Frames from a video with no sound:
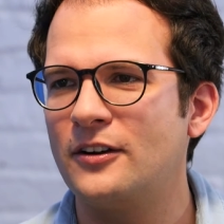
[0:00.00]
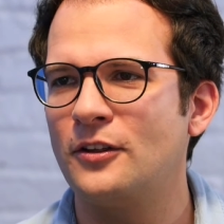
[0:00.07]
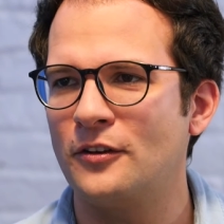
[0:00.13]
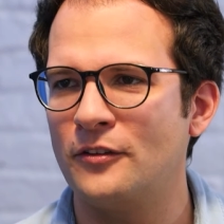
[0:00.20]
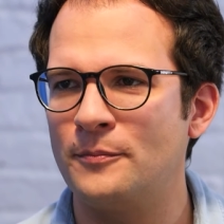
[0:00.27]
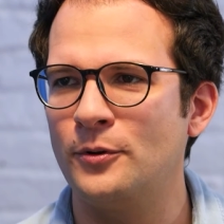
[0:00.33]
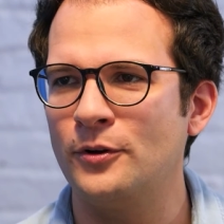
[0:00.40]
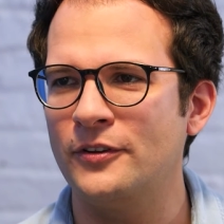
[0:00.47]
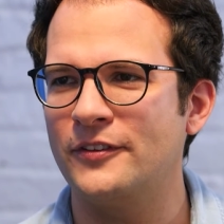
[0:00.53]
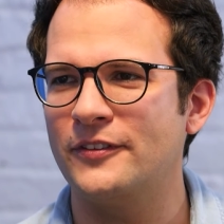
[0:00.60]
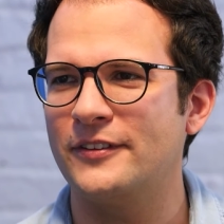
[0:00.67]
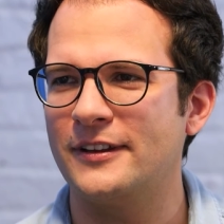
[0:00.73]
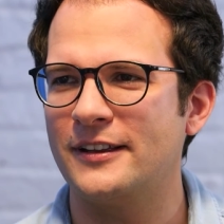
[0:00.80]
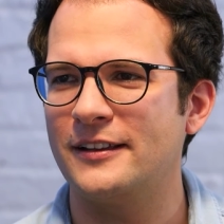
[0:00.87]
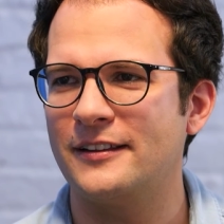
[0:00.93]
a lot of books
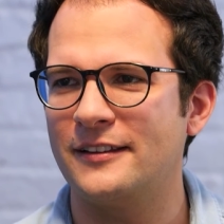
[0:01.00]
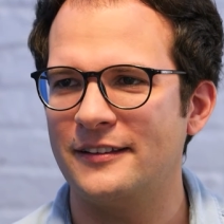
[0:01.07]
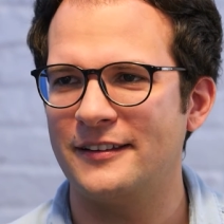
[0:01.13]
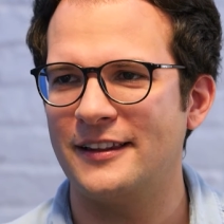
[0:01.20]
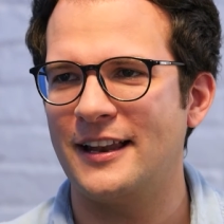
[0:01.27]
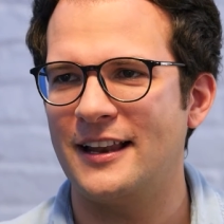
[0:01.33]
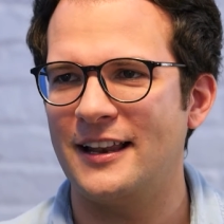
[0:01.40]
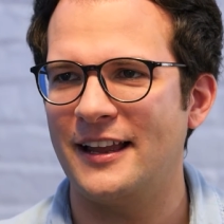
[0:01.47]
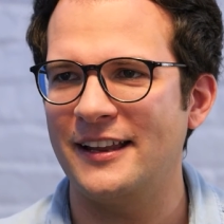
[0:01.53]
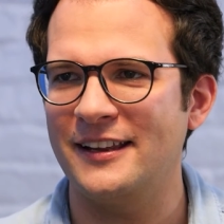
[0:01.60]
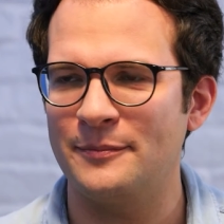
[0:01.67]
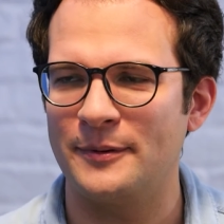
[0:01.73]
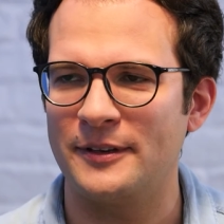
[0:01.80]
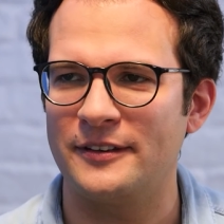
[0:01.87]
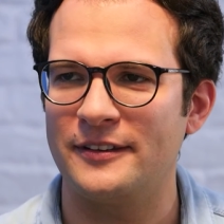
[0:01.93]
that I
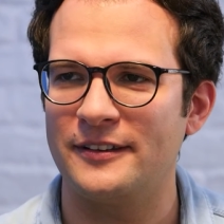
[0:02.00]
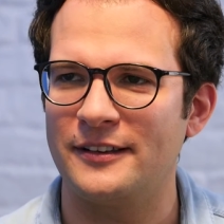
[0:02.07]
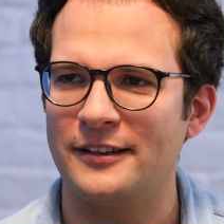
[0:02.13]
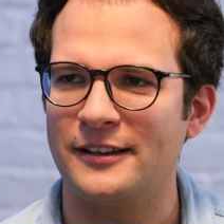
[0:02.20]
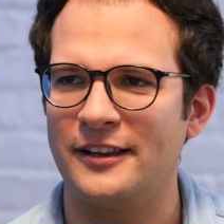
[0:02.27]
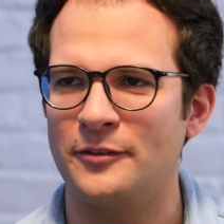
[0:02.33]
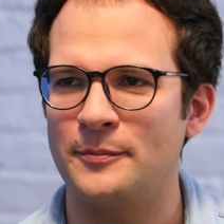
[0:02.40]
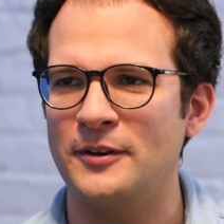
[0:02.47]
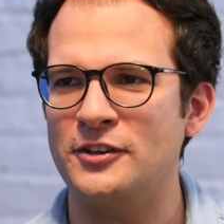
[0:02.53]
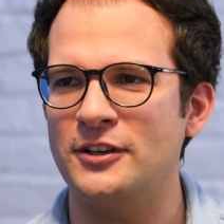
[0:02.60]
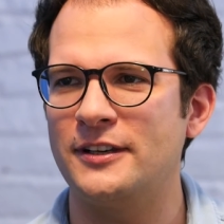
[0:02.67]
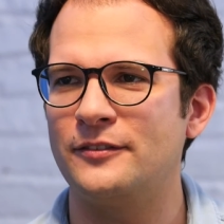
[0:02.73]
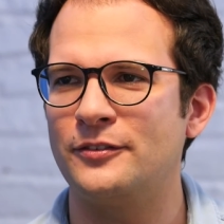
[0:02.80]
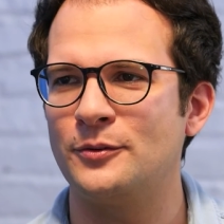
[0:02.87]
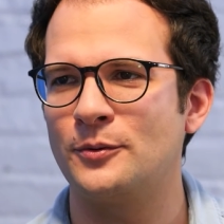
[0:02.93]
like, but
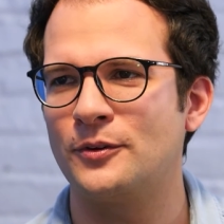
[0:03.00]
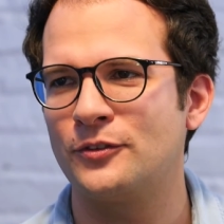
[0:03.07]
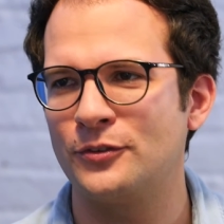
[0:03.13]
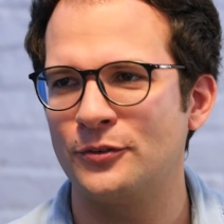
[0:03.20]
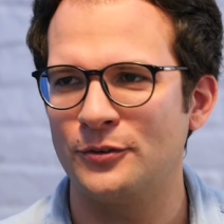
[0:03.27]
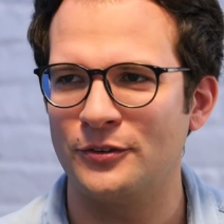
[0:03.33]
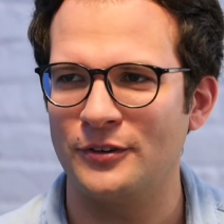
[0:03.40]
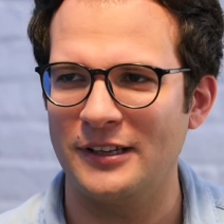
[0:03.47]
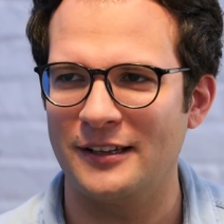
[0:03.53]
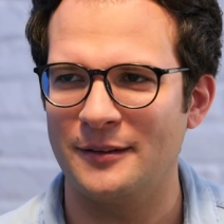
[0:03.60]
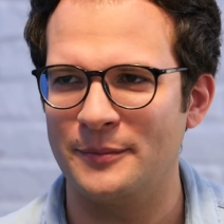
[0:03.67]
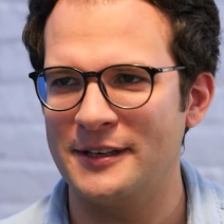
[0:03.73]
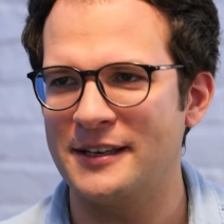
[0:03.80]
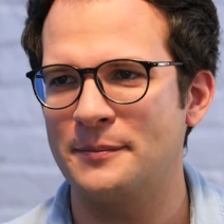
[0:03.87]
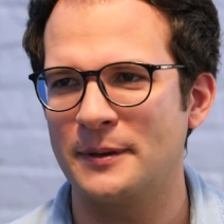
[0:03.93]
especially if you want to
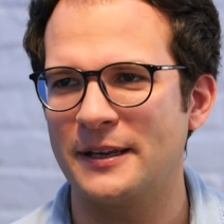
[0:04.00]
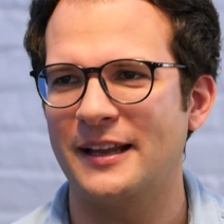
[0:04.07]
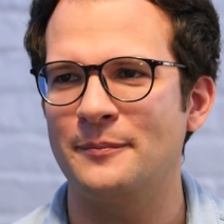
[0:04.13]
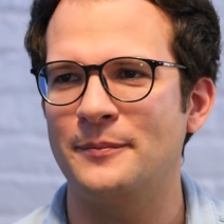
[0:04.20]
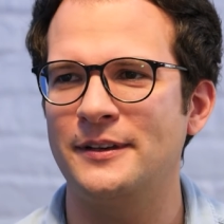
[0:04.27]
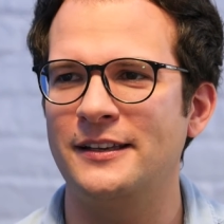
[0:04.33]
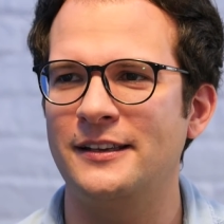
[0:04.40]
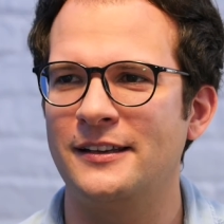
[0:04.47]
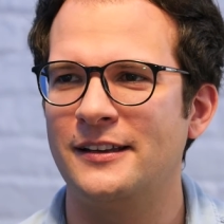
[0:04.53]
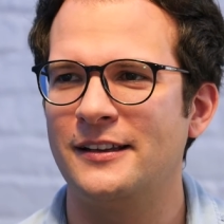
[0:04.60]
build up a company,